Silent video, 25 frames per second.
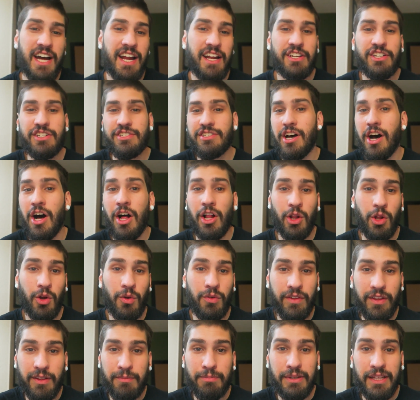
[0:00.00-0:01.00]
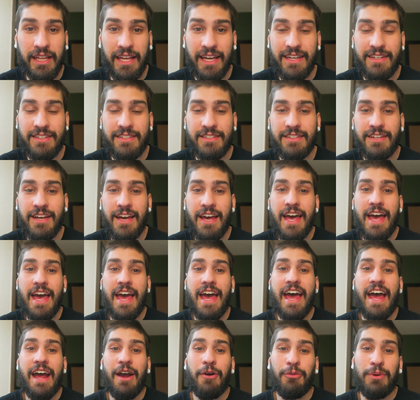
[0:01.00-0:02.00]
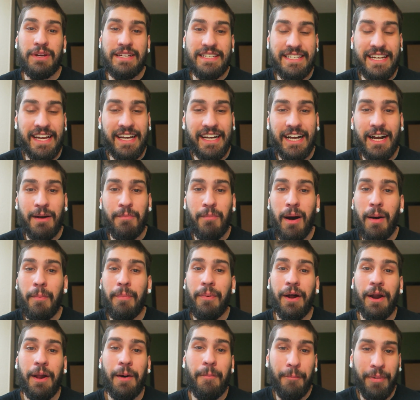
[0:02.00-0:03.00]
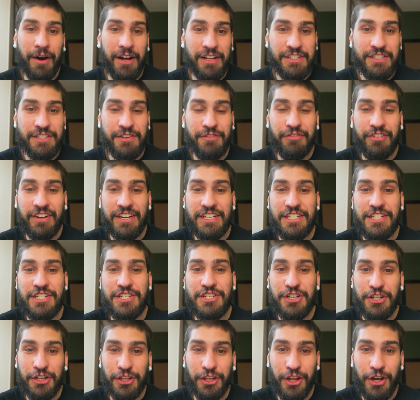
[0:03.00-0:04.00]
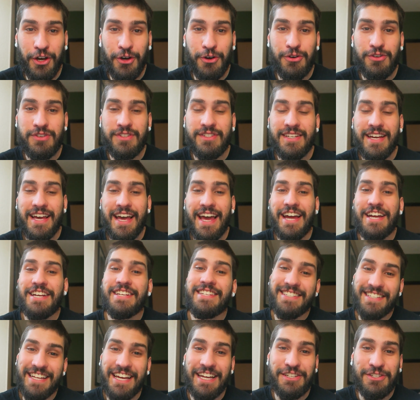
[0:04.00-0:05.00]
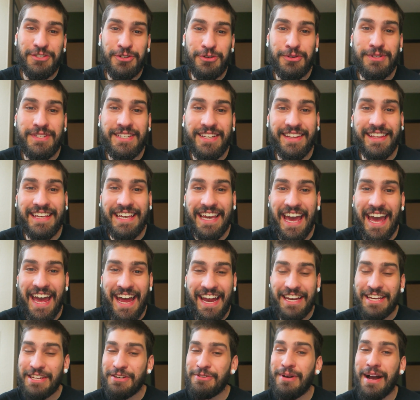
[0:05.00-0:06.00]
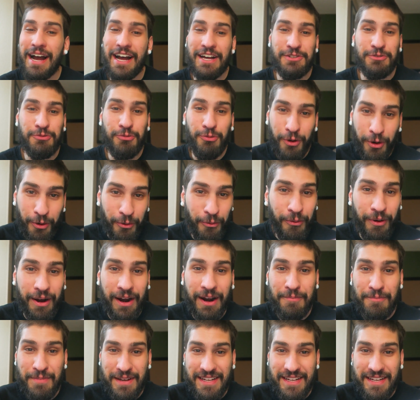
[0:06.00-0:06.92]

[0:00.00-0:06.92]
kinda just all over the place. We did come up on a bunch of vintage clothes. Stay tuned till the end, you guys won't wanna